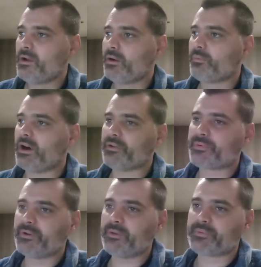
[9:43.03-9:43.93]
While
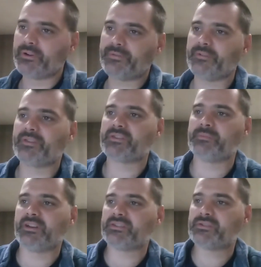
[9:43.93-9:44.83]
through the proof of this
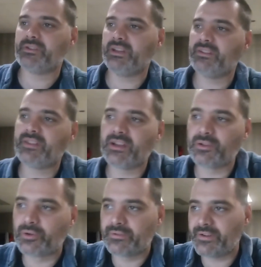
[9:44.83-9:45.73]
ministry they
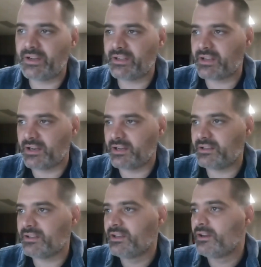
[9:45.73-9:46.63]
glorify
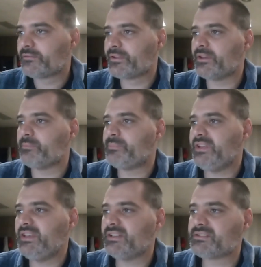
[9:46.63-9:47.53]
God for the
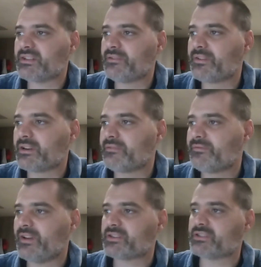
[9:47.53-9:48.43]
obedience of their
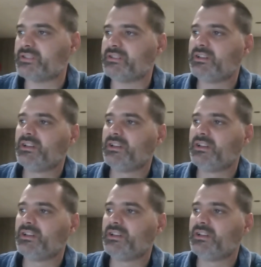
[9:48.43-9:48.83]
confession